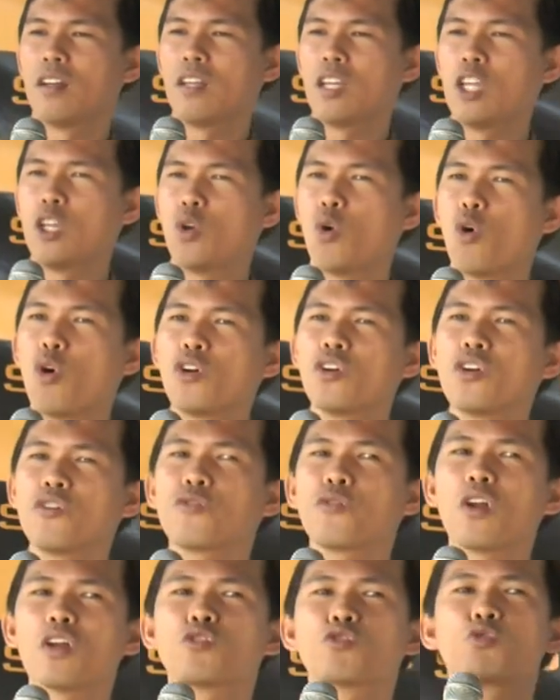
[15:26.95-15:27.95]
in order
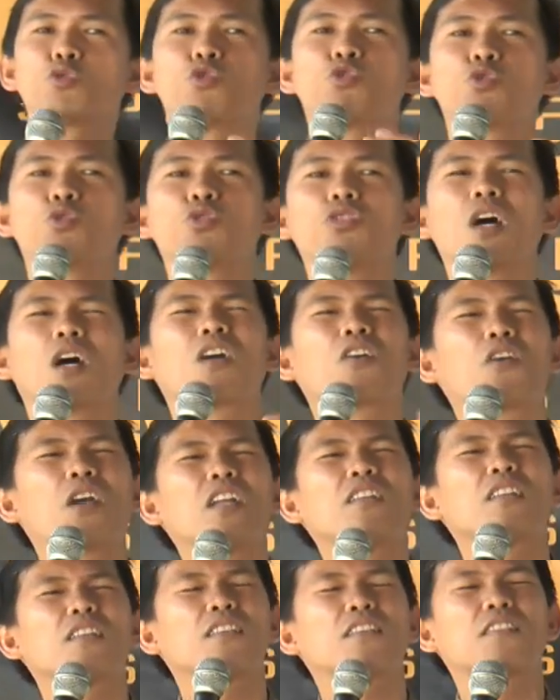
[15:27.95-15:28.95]
for us to do the
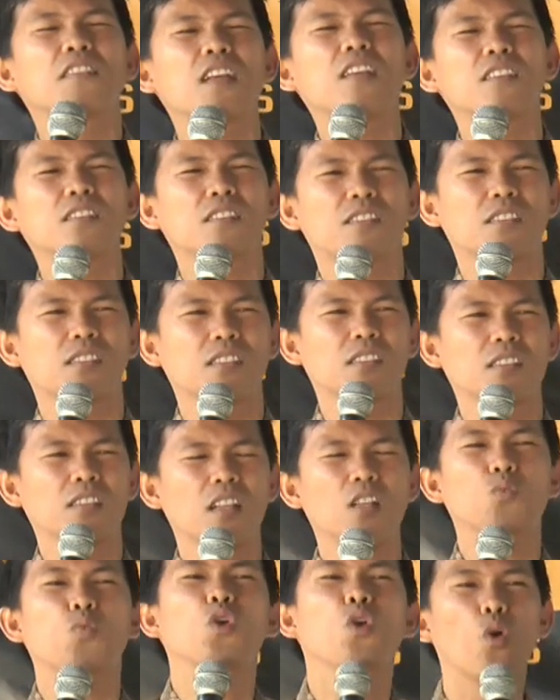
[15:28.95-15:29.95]
greater things
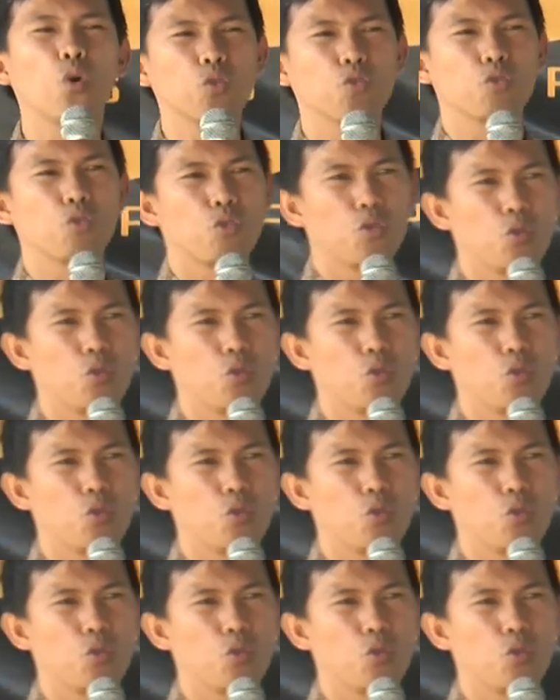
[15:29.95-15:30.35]
that we ought to